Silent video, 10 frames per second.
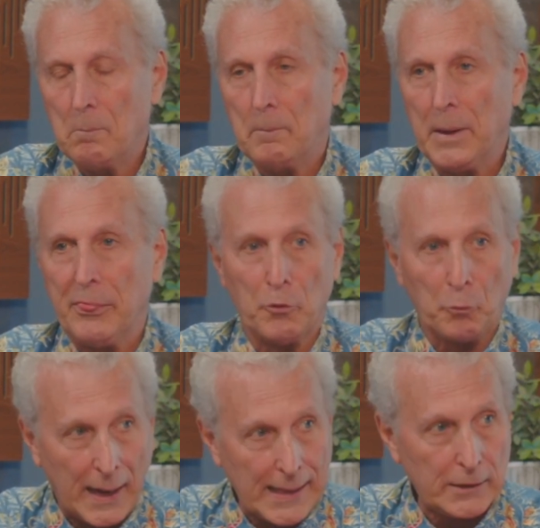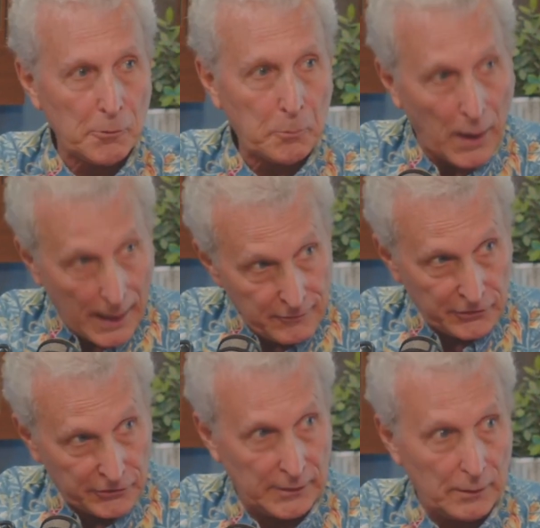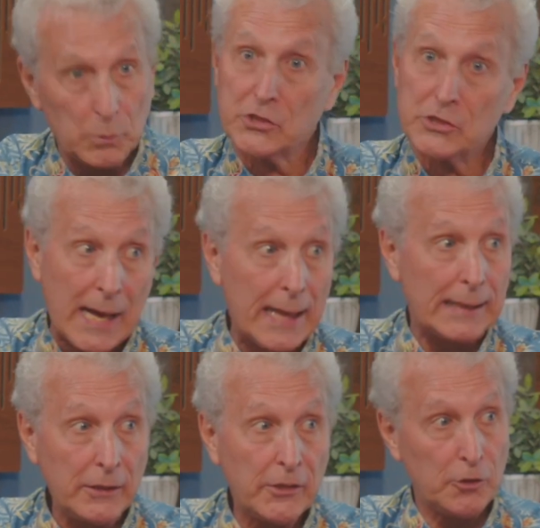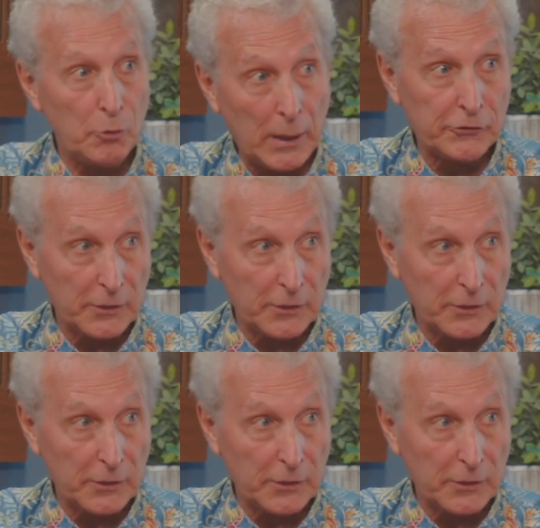but the right to privacy, which is not in the U.S.